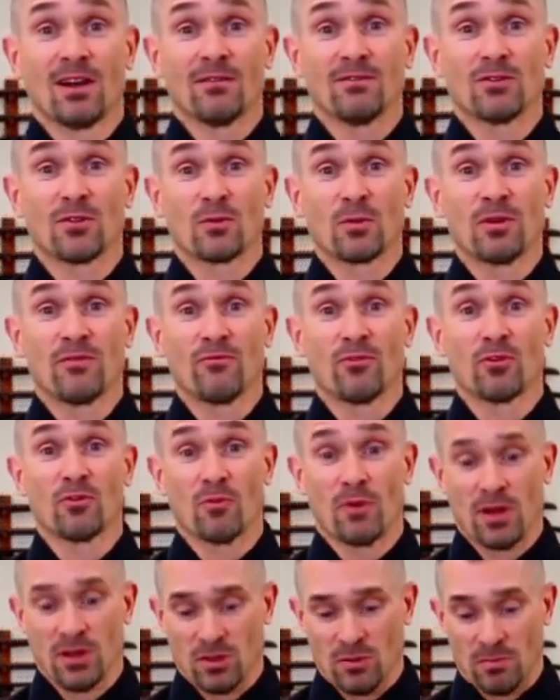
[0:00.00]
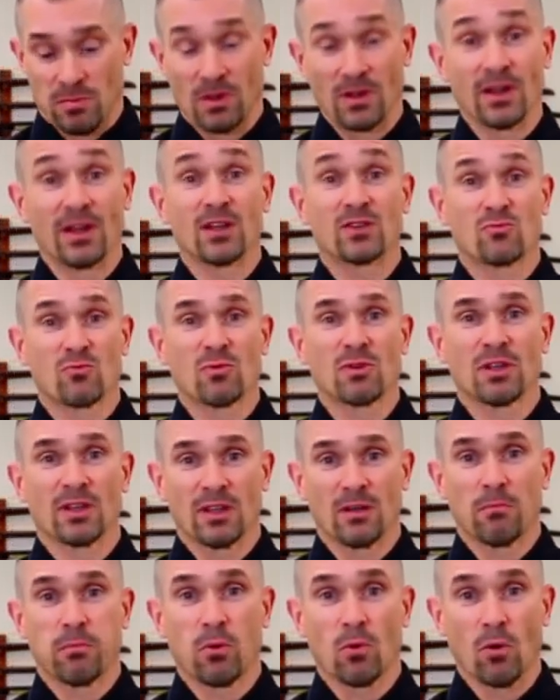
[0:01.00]
of a 3-foot razor blade is
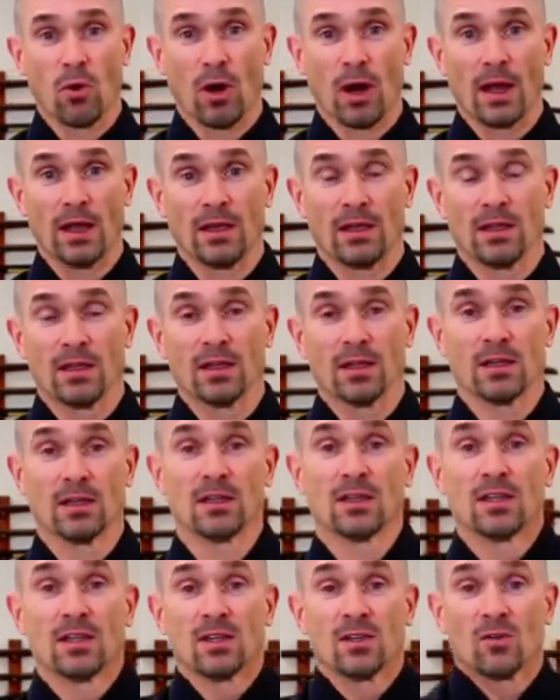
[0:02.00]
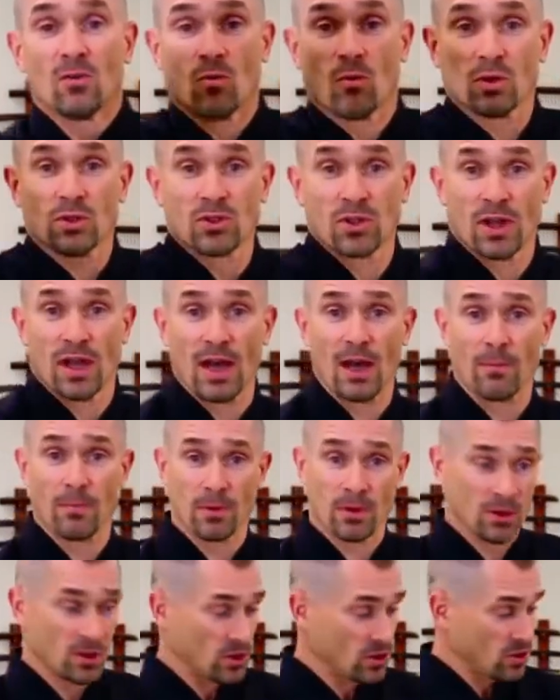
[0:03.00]
really a poor idea. What should
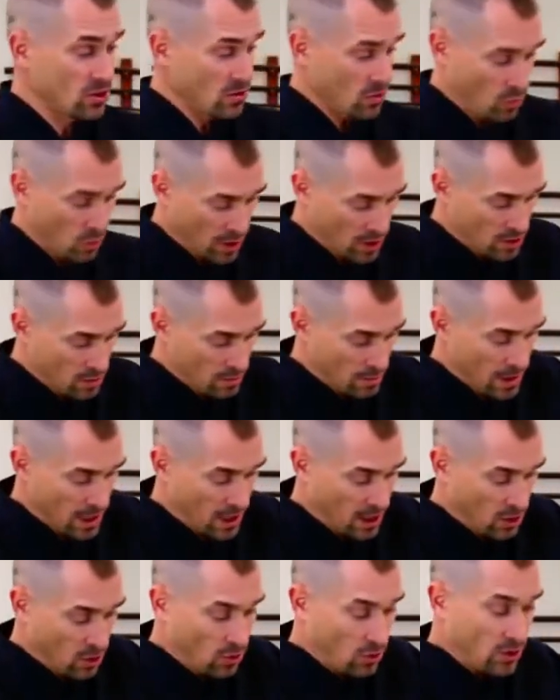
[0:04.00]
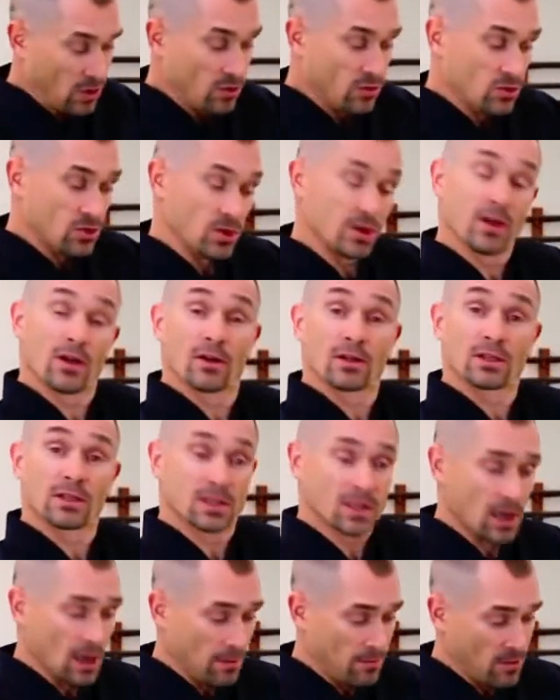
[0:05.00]
happen is when you make koiguchi here at the
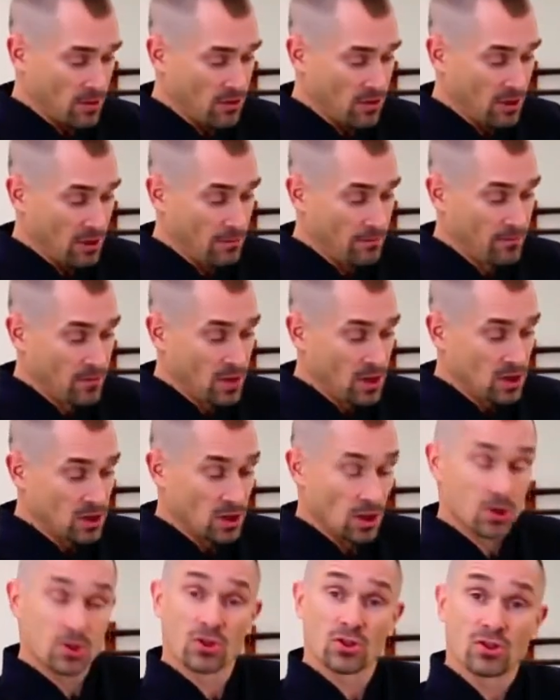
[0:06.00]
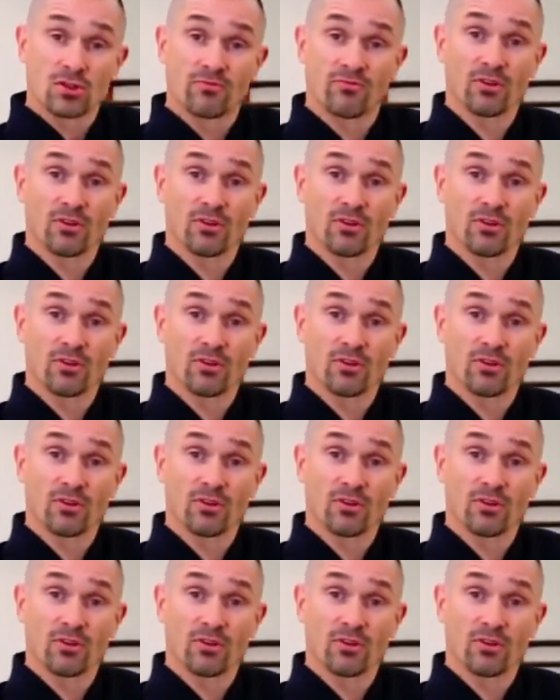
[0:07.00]
top, the thumb touches the